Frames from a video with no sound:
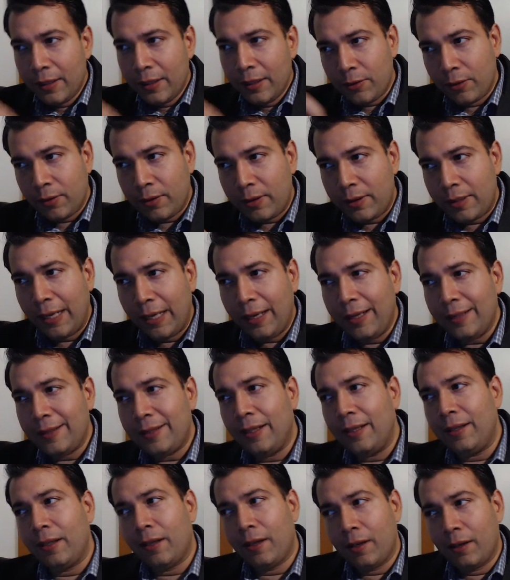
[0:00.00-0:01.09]
So tell us
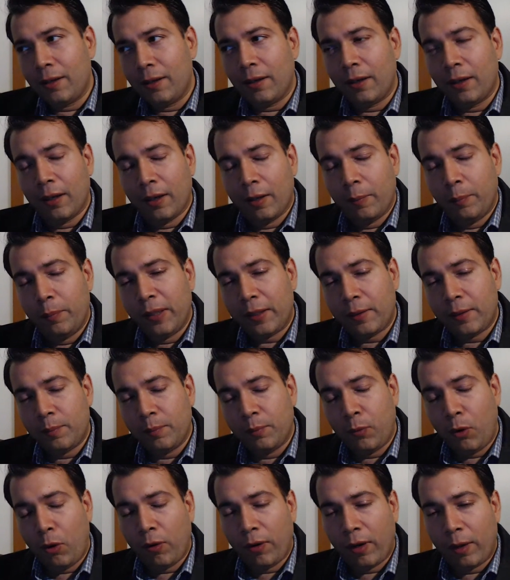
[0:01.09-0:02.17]
a little bit
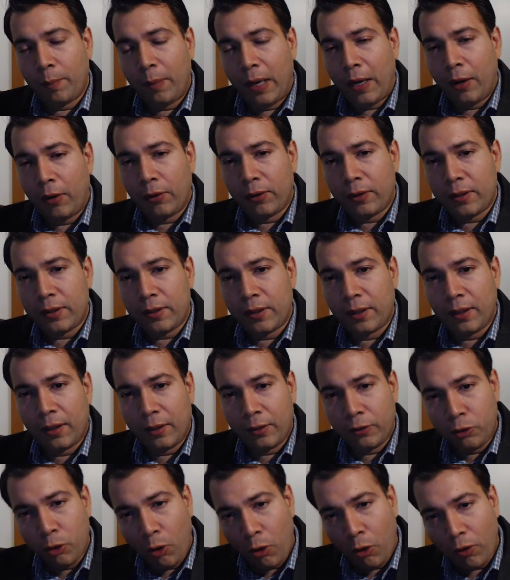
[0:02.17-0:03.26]
more about
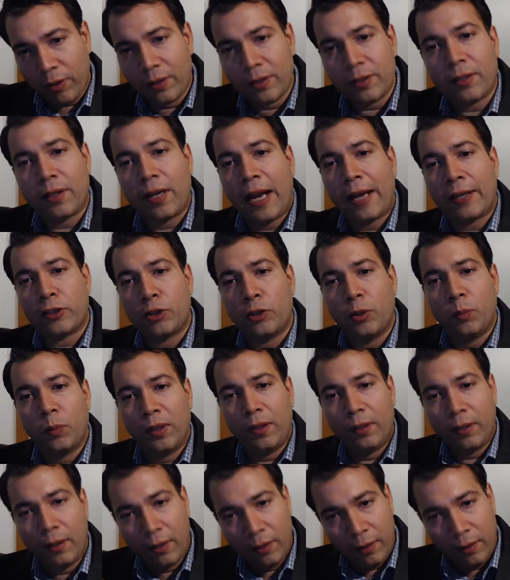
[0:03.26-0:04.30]
your interaction with